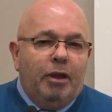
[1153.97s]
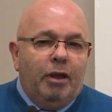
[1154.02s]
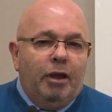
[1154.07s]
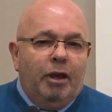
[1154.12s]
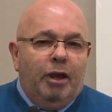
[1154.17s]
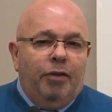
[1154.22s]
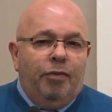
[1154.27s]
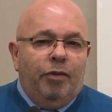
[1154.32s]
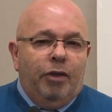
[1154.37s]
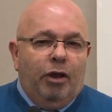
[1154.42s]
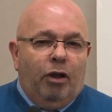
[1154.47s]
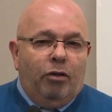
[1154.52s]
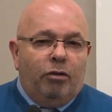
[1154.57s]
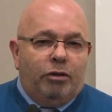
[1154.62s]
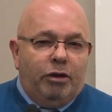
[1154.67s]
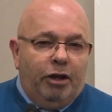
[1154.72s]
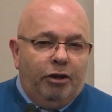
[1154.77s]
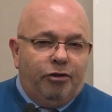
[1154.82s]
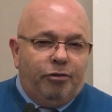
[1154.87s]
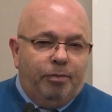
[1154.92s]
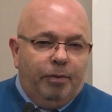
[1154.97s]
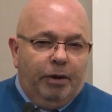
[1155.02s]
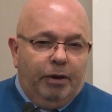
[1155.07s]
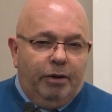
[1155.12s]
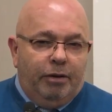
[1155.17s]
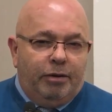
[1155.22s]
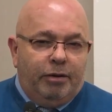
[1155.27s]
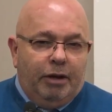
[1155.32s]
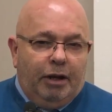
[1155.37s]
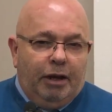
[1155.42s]
in the Old
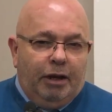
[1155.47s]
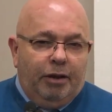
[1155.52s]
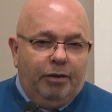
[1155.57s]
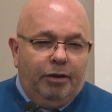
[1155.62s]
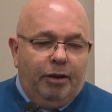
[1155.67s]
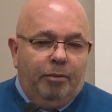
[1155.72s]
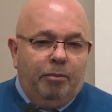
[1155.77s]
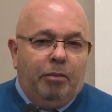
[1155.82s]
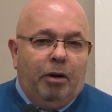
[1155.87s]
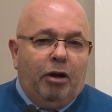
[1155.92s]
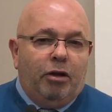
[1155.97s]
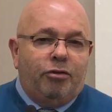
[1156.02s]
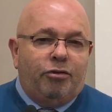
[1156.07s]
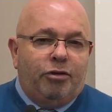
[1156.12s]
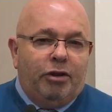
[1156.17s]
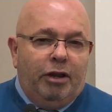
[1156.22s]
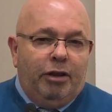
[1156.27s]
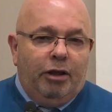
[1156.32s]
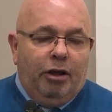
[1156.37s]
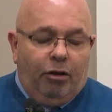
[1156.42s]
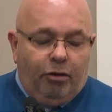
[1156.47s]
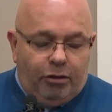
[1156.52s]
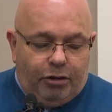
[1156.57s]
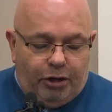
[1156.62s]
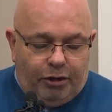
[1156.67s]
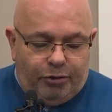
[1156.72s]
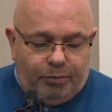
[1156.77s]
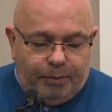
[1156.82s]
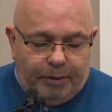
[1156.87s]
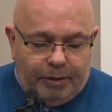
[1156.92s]
Testament, uh, their master in the Old
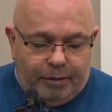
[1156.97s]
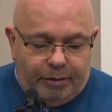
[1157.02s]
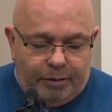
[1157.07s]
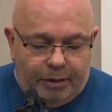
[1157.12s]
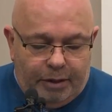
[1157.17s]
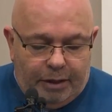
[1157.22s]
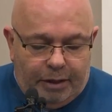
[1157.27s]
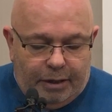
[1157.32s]
Testament.